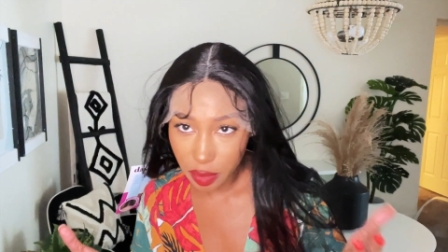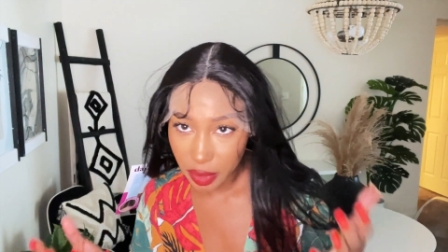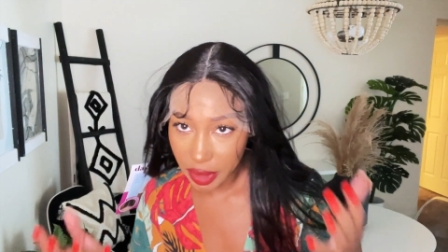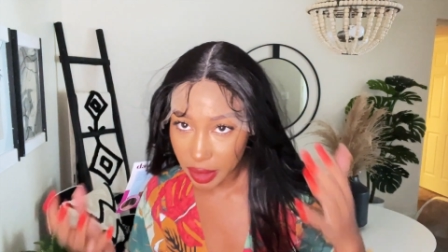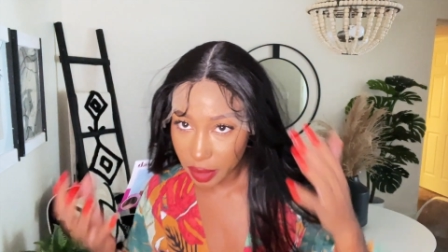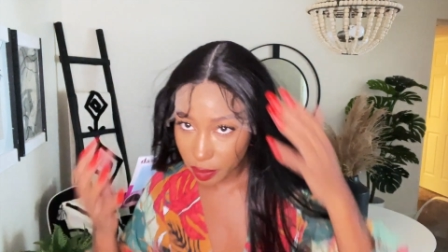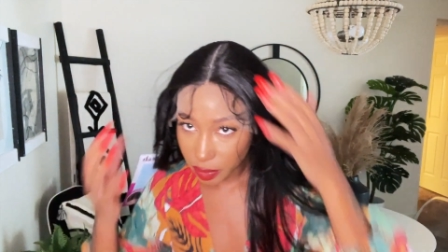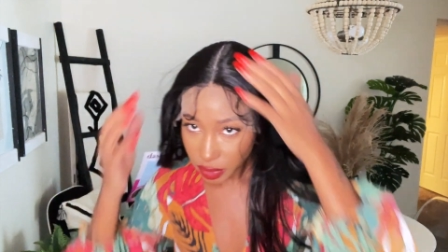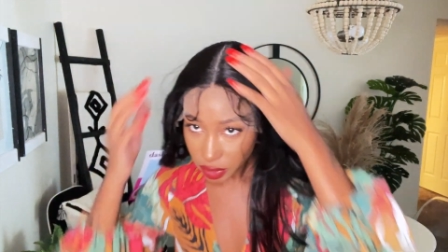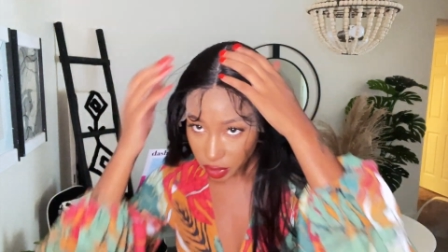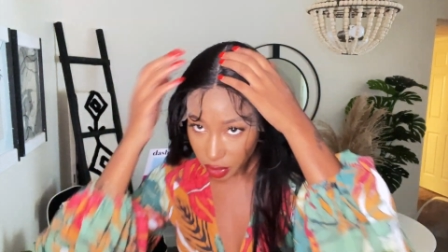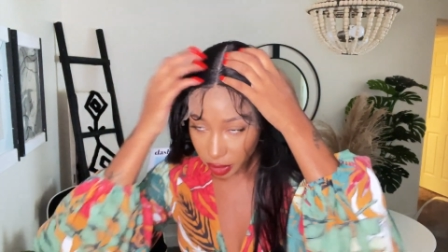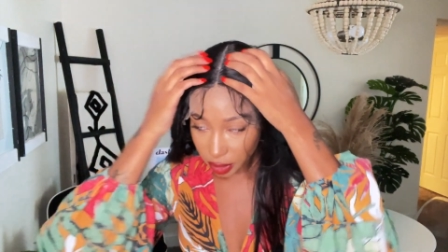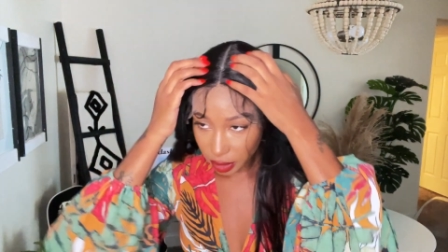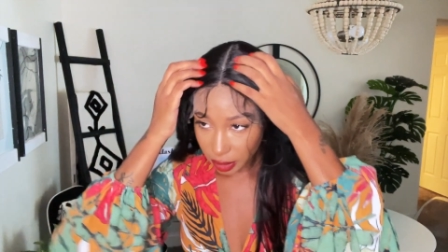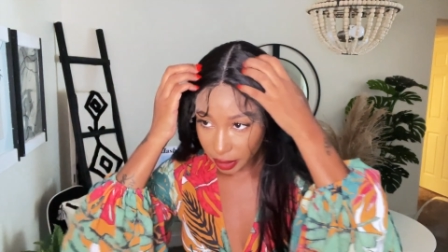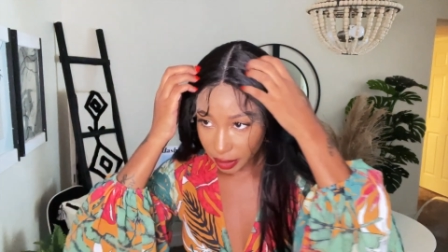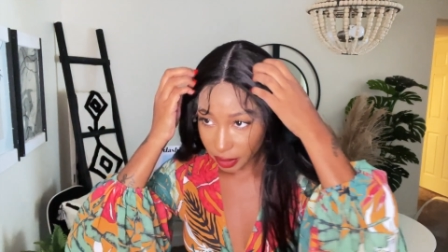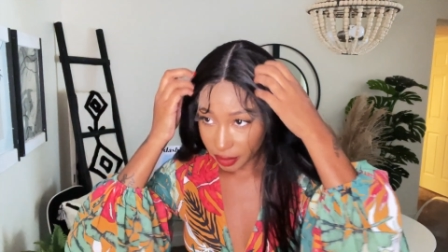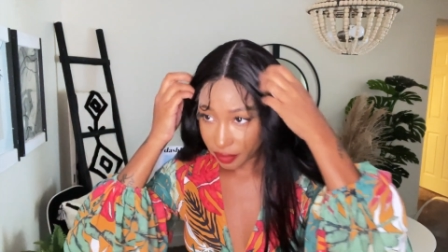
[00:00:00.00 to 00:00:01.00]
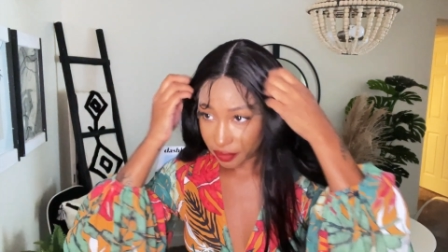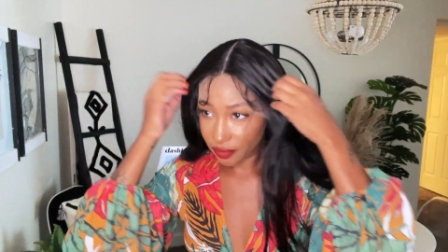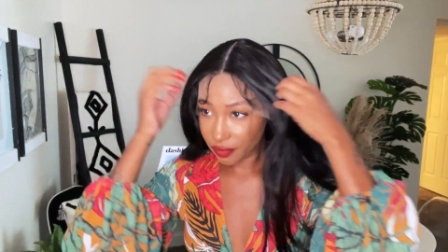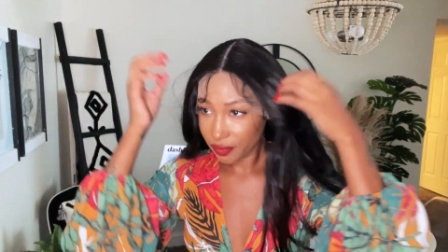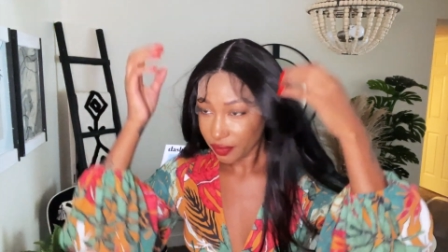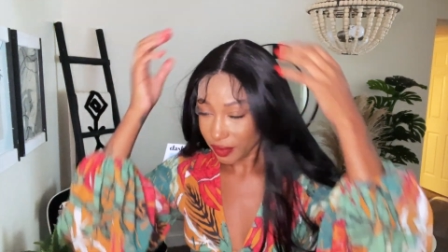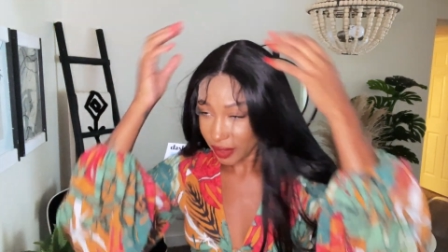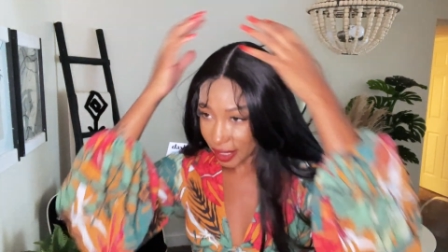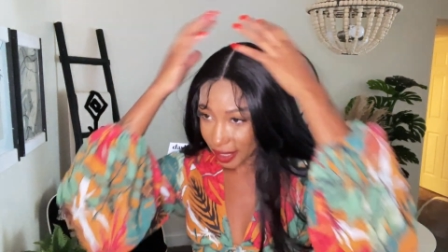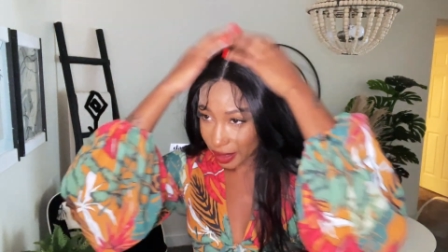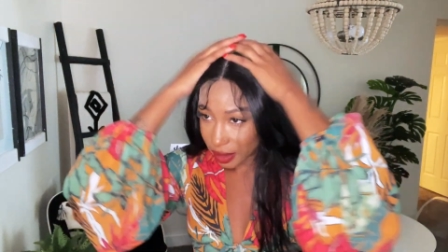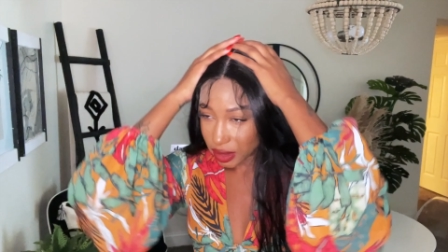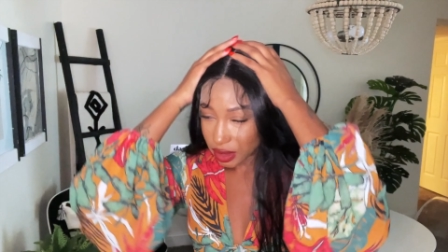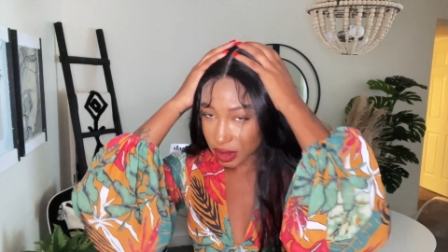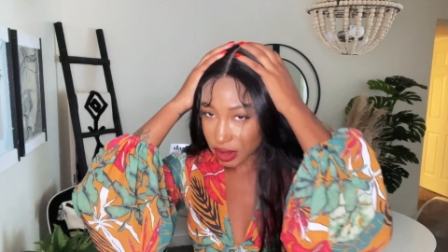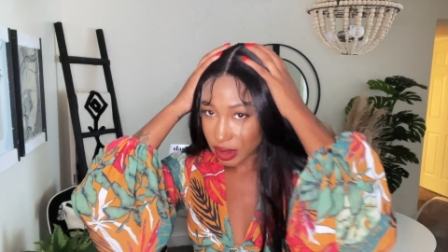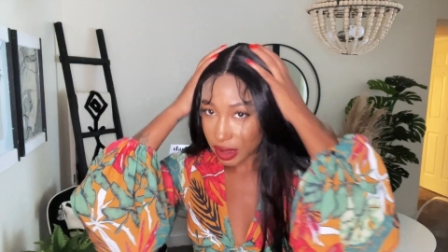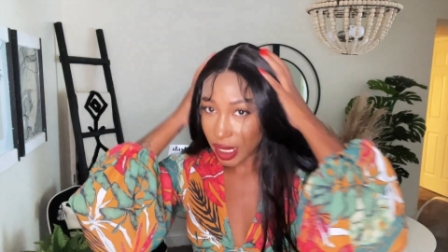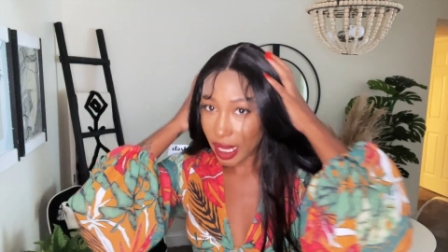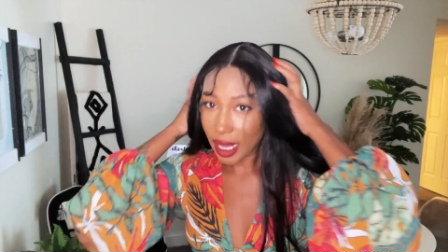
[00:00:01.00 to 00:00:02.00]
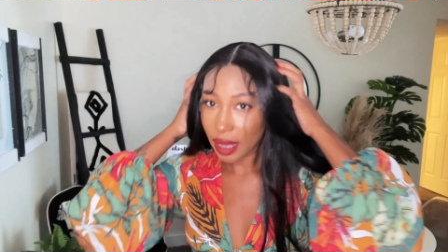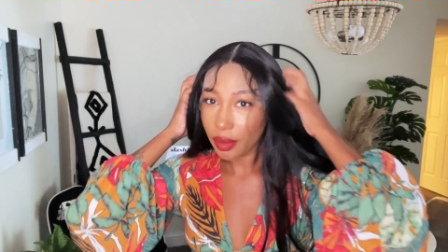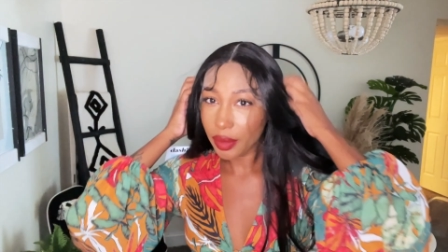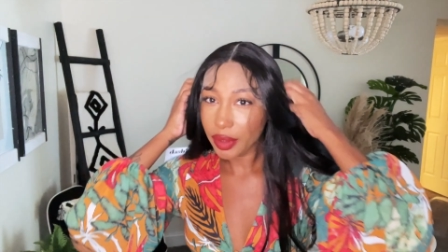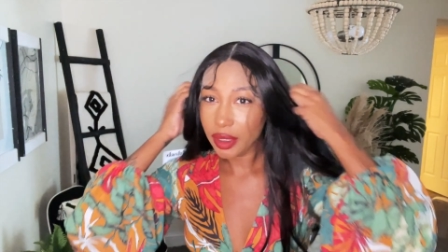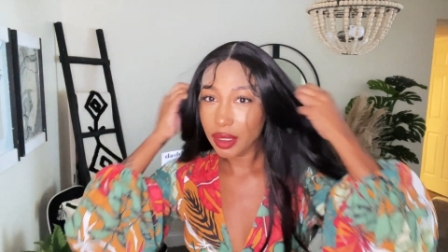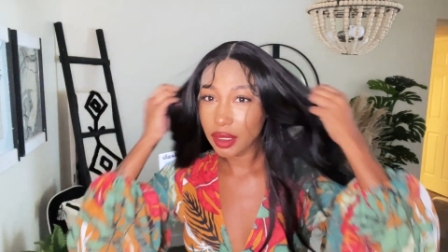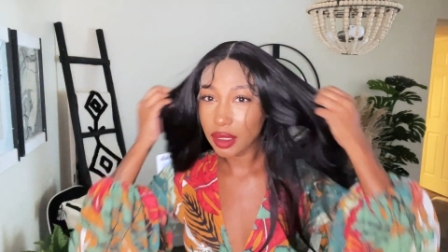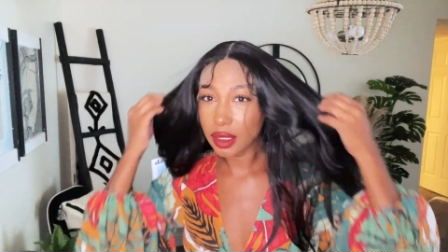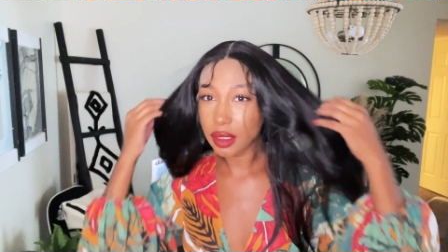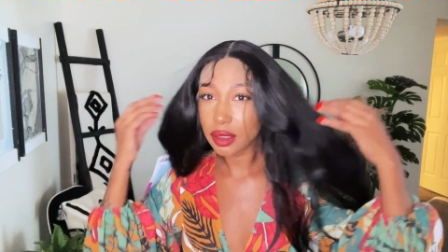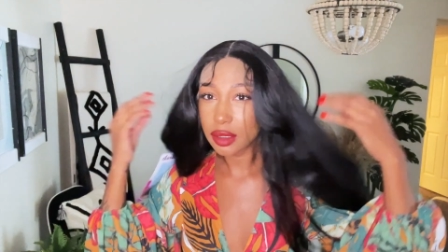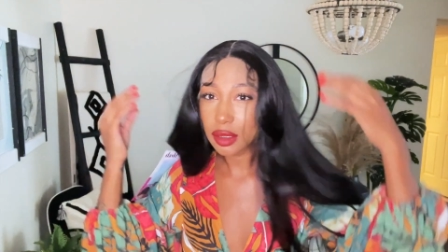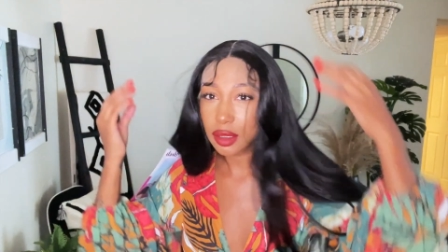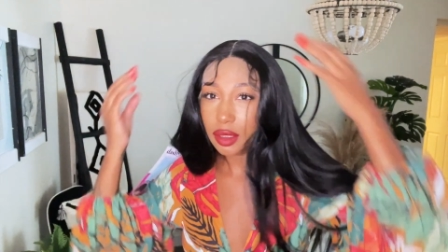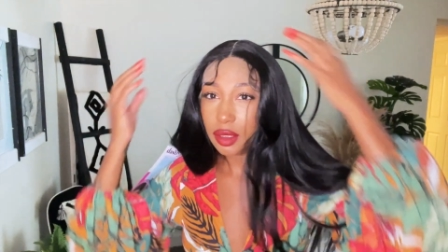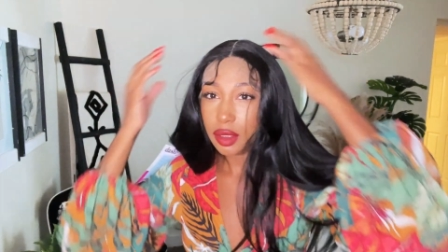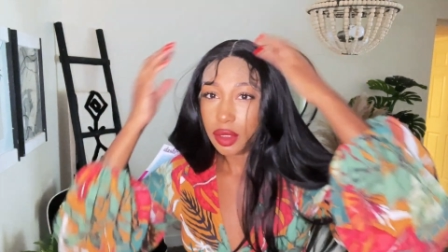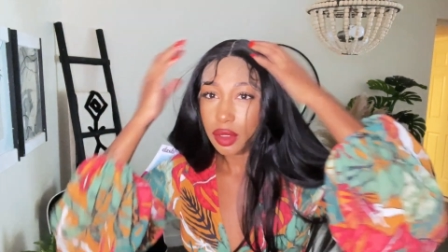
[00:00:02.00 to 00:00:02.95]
wig was gonna lay flat just how it looked